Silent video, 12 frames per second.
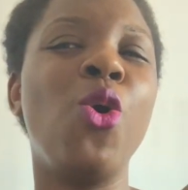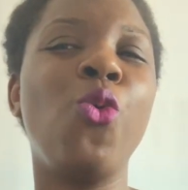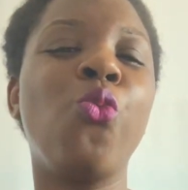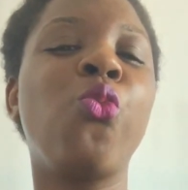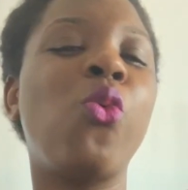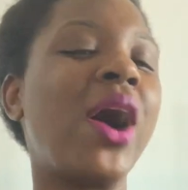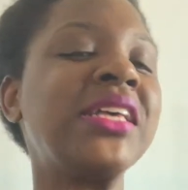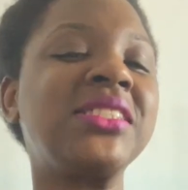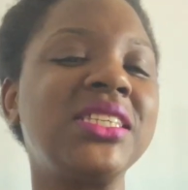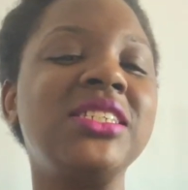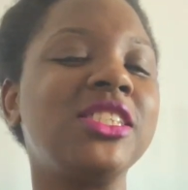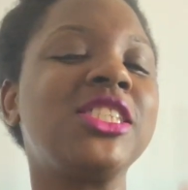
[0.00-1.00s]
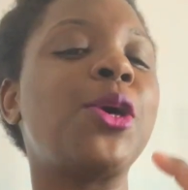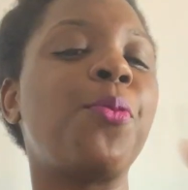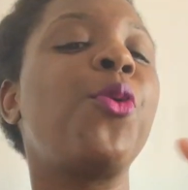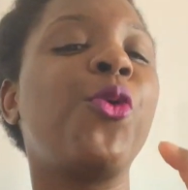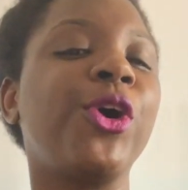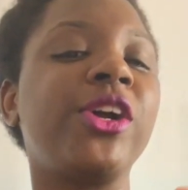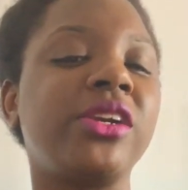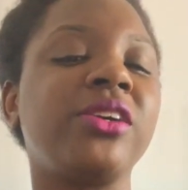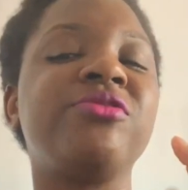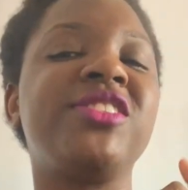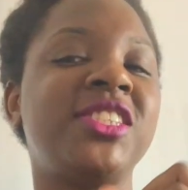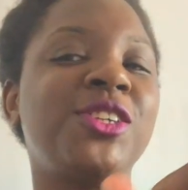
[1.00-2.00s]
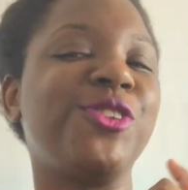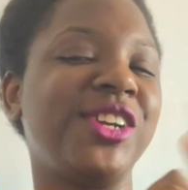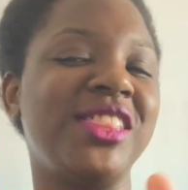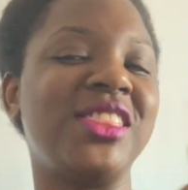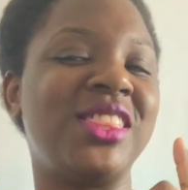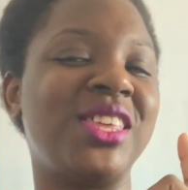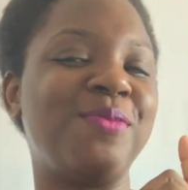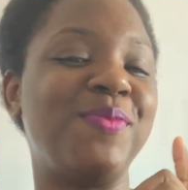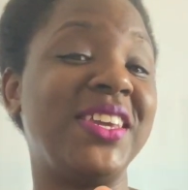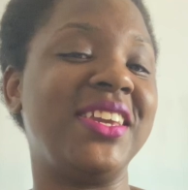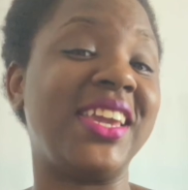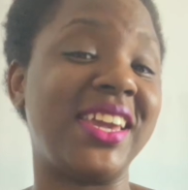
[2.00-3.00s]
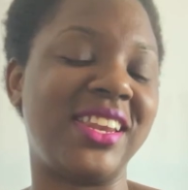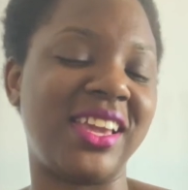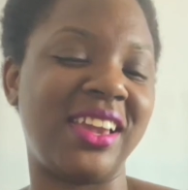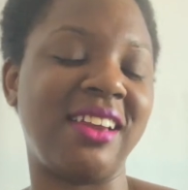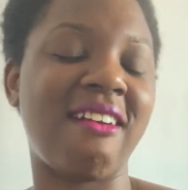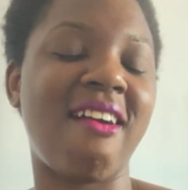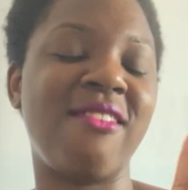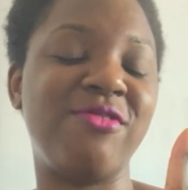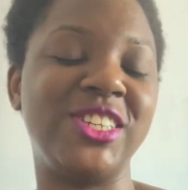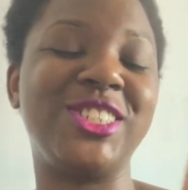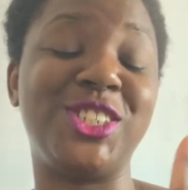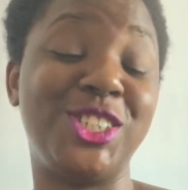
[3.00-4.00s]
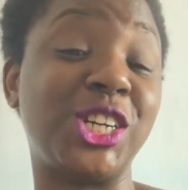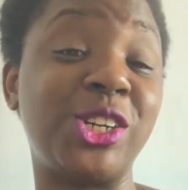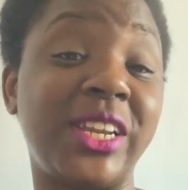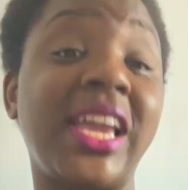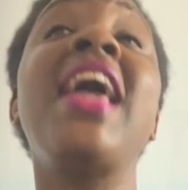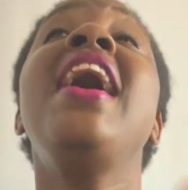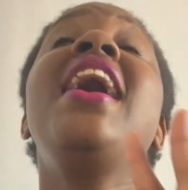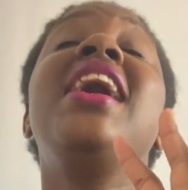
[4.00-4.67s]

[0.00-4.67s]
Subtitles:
wasn't supportive during the beginning of this journey.